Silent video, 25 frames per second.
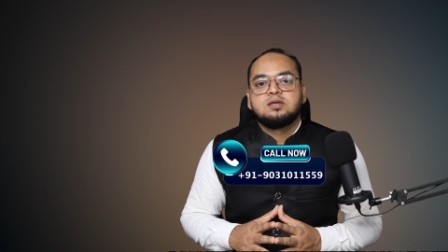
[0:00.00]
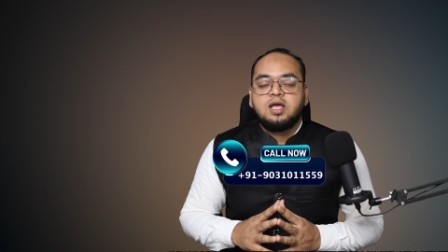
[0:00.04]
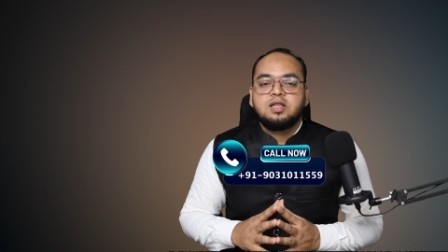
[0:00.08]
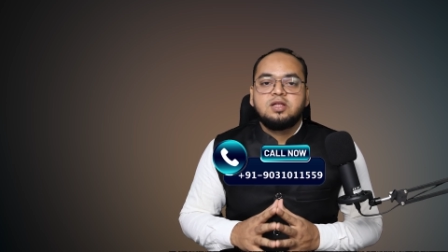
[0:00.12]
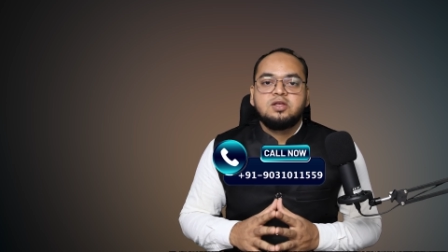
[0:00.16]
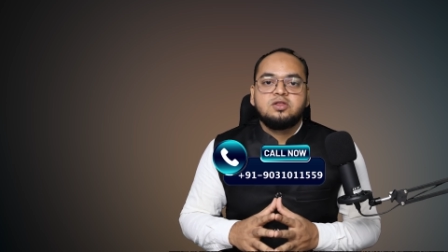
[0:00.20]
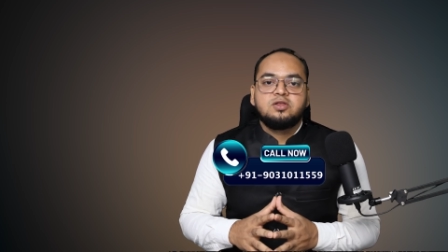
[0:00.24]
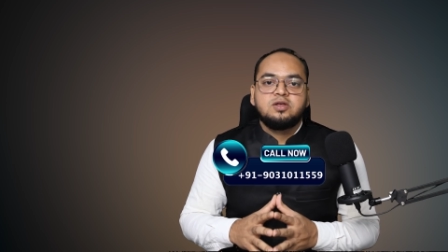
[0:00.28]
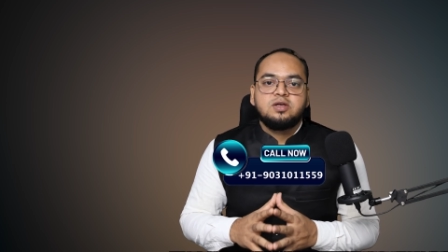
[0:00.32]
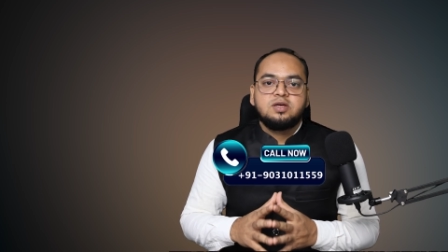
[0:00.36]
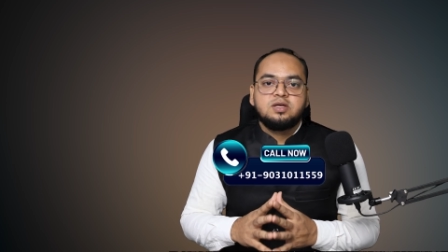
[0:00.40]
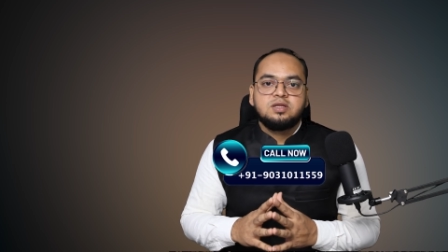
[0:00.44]

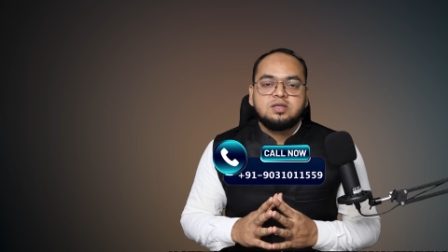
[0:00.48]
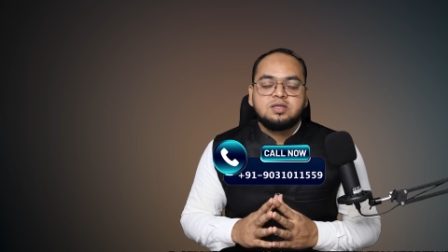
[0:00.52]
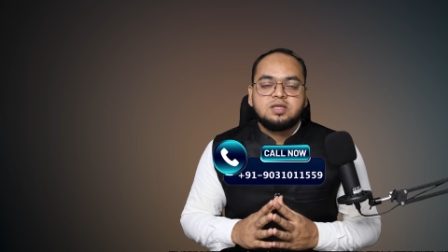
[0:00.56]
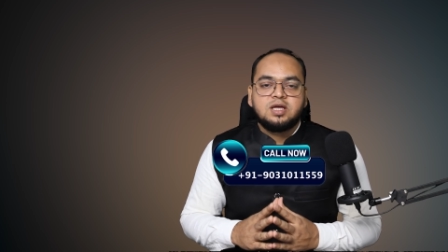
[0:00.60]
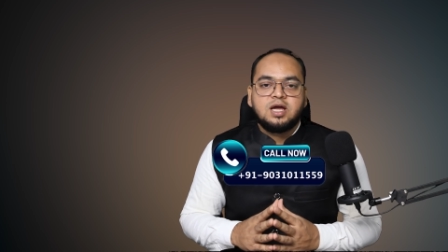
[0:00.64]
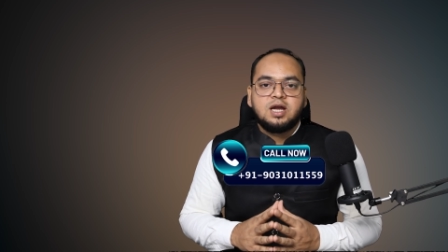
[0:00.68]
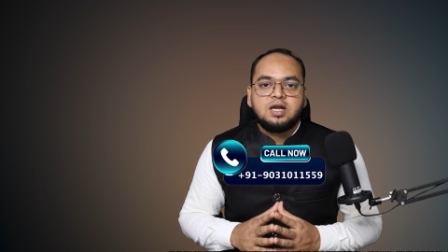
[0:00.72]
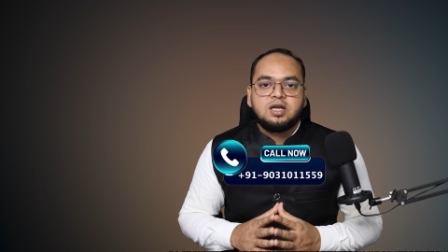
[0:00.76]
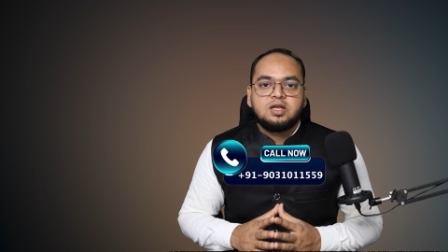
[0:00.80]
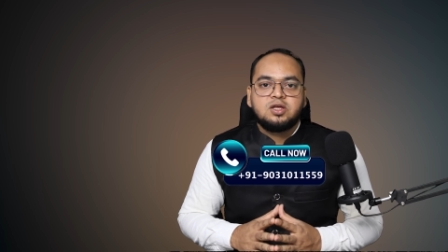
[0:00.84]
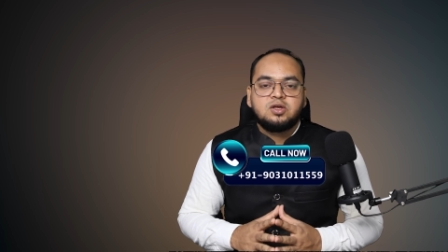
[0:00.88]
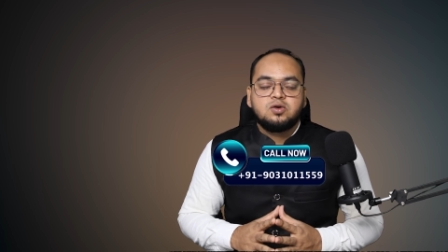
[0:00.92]
anything
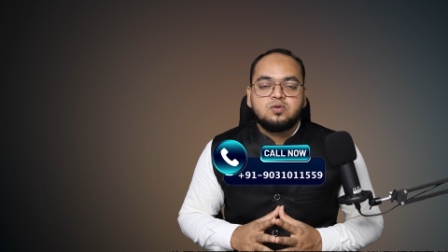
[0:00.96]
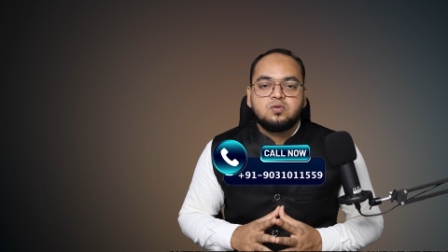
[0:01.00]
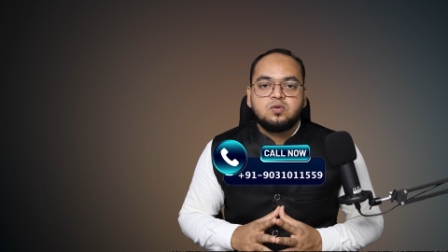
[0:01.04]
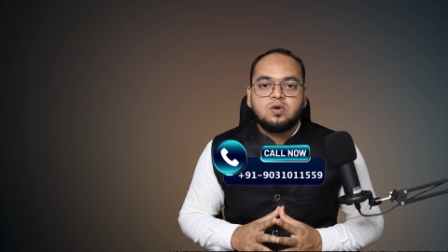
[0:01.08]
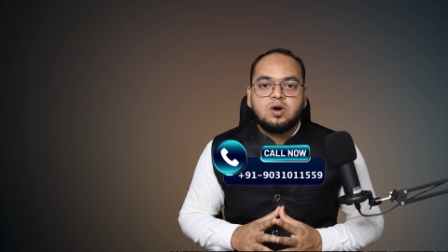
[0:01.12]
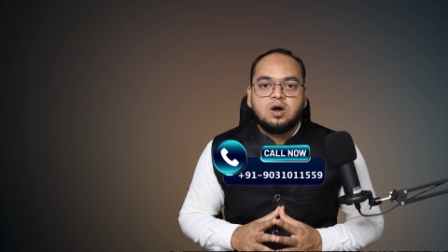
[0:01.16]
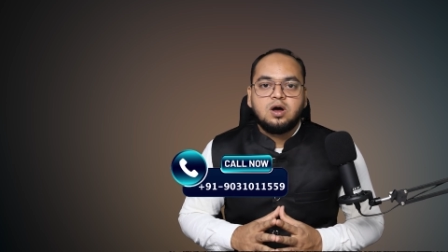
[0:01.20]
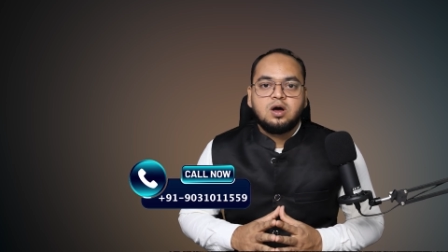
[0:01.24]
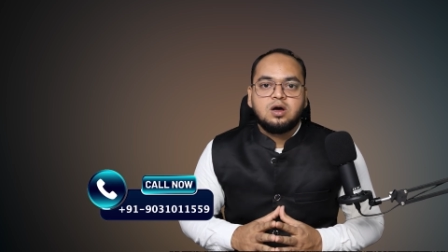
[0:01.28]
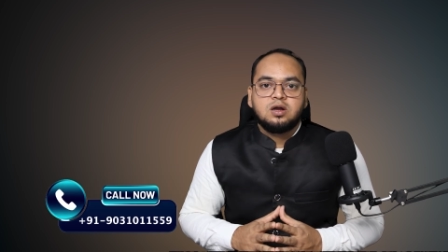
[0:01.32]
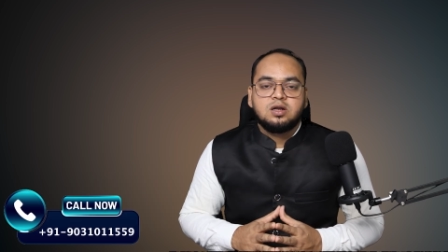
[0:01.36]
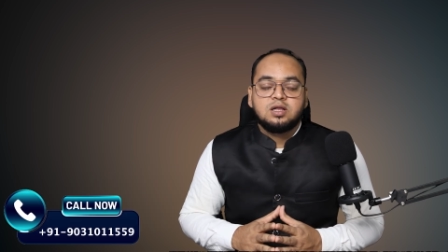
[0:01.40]
that
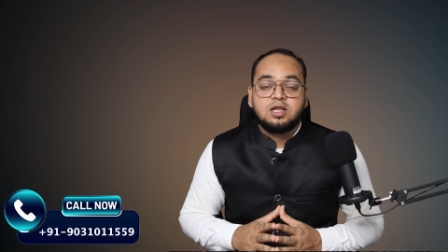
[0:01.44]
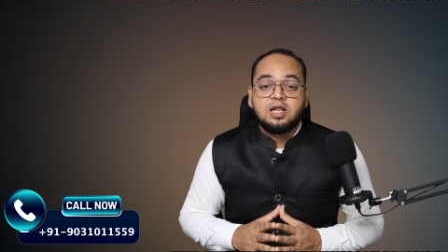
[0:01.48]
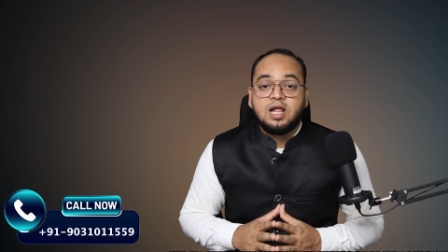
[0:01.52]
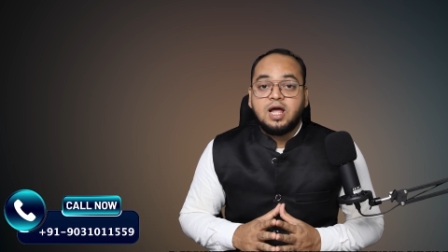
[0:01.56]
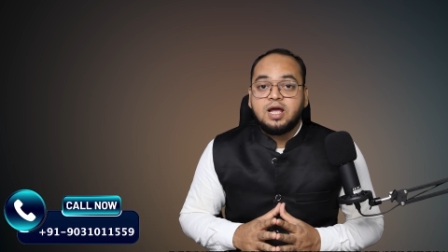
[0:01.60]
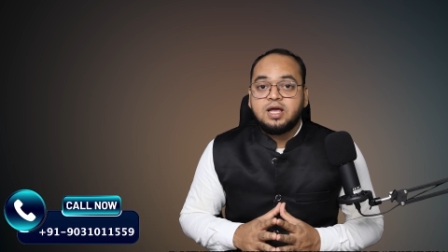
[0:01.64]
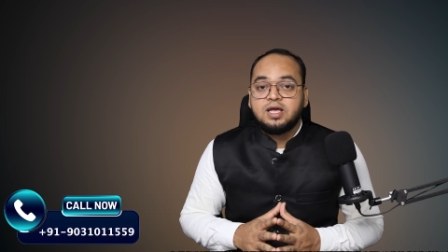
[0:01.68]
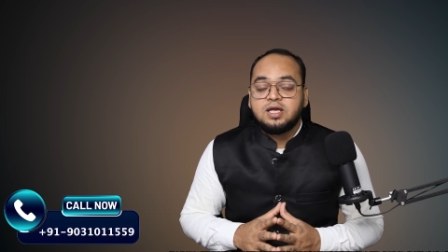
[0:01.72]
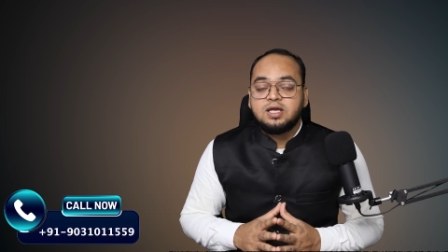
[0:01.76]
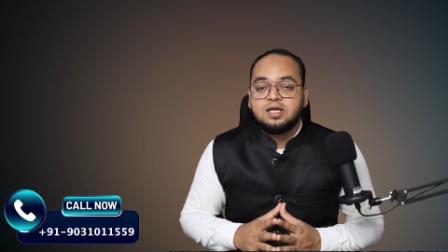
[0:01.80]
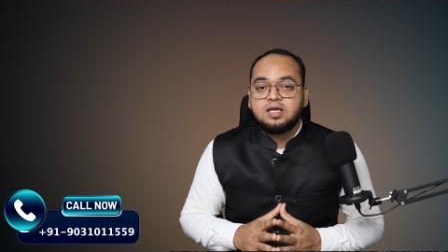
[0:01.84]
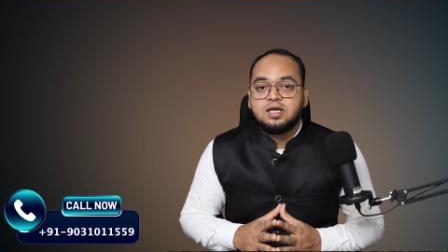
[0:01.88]
you are
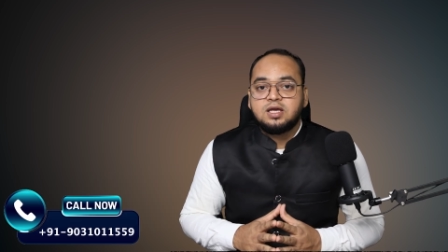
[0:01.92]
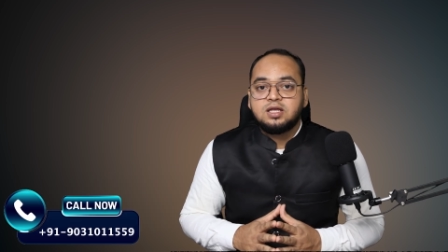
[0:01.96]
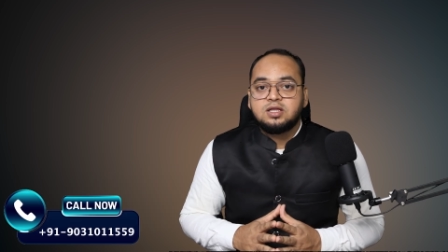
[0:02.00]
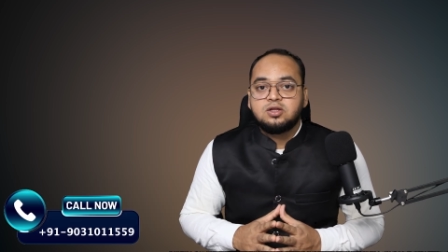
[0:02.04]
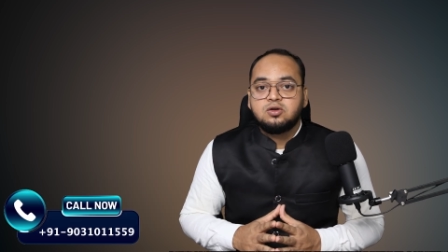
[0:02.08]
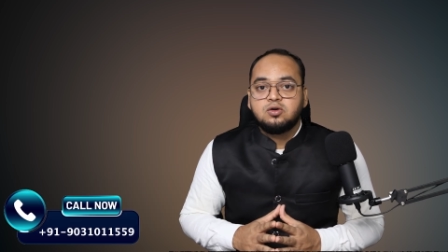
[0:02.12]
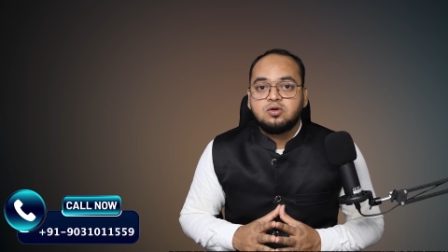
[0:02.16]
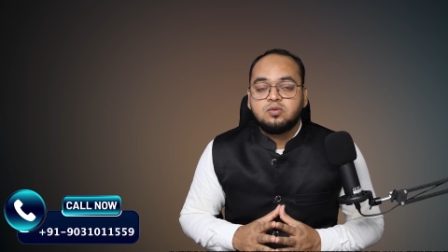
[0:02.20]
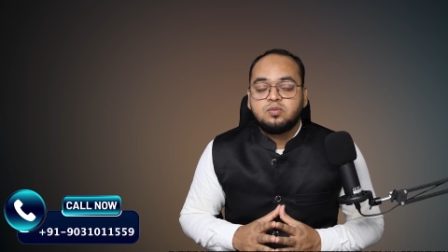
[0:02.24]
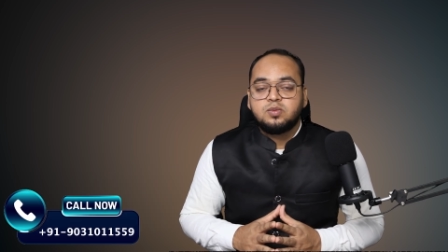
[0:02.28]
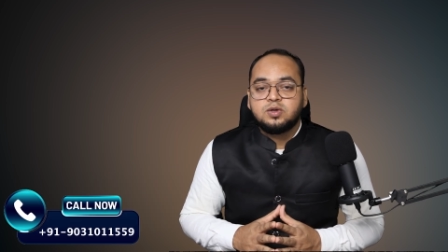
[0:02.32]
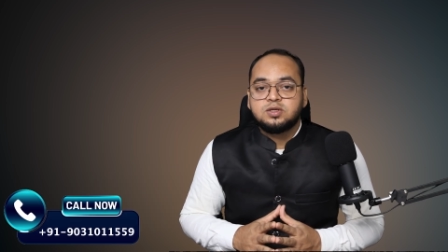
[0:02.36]
lacking
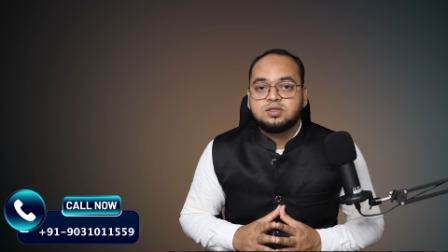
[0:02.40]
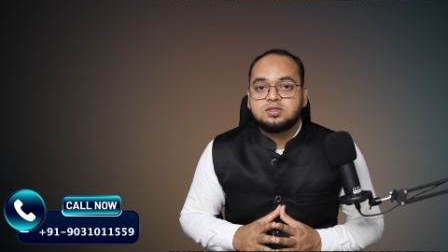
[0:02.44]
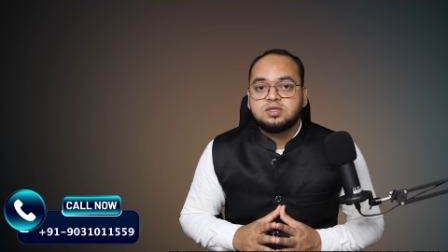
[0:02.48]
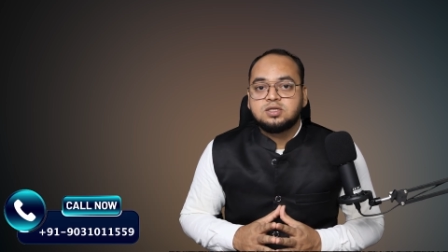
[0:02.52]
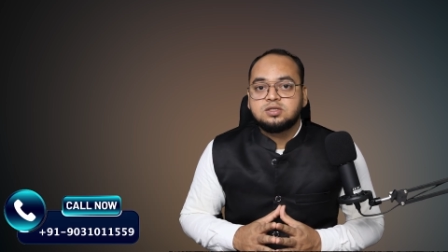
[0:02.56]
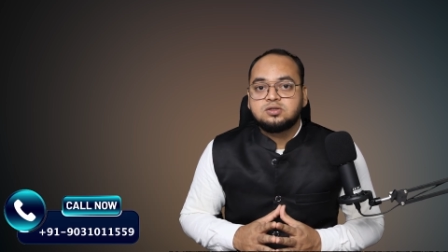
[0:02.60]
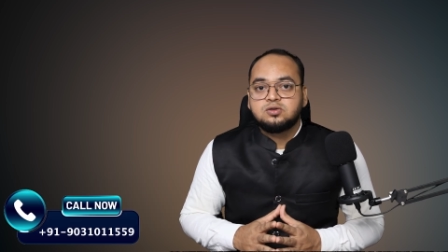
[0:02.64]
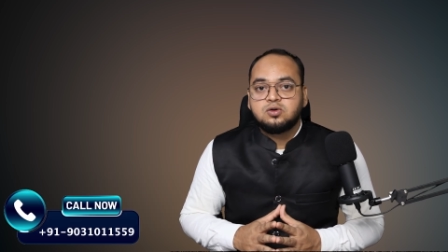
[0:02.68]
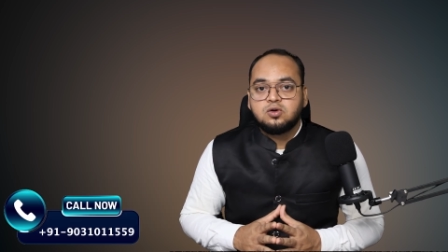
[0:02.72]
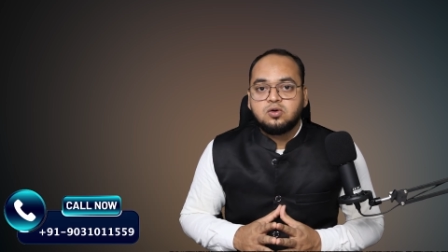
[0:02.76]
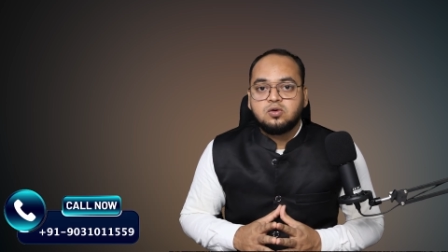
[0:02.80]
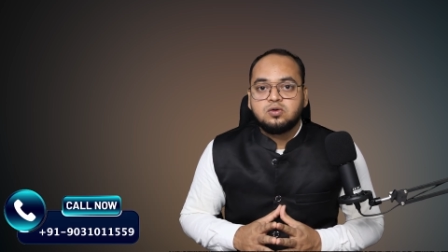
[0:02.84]
in your
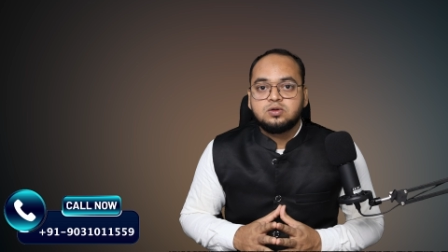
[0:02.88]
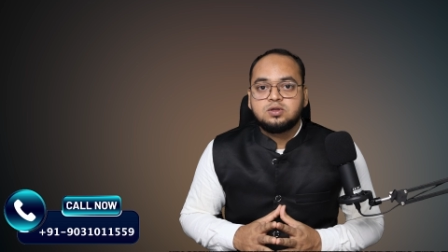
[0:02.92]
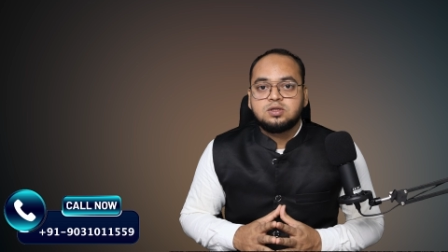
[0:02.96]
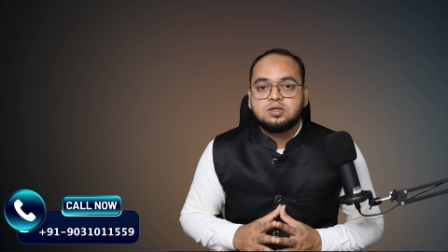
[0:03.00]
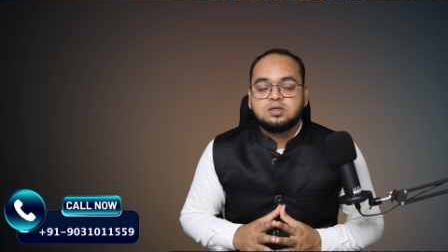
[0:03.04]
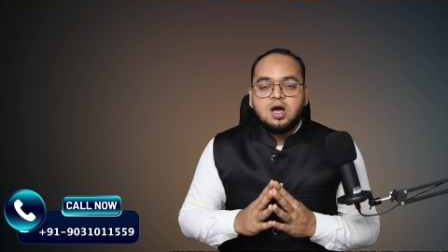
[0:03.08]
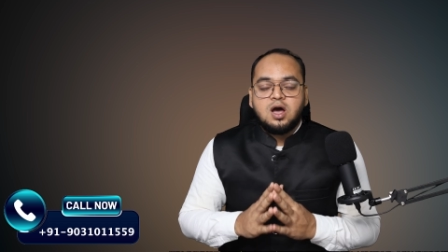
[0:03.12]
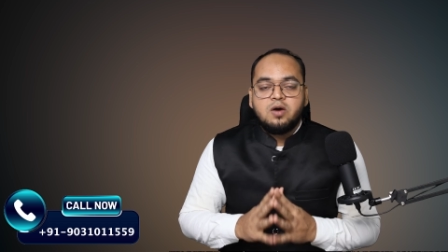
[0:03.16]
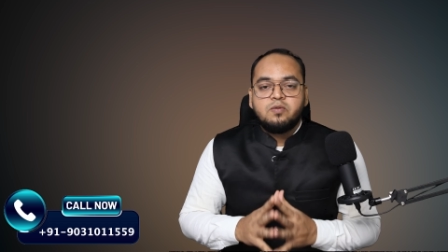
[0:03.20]
business growth.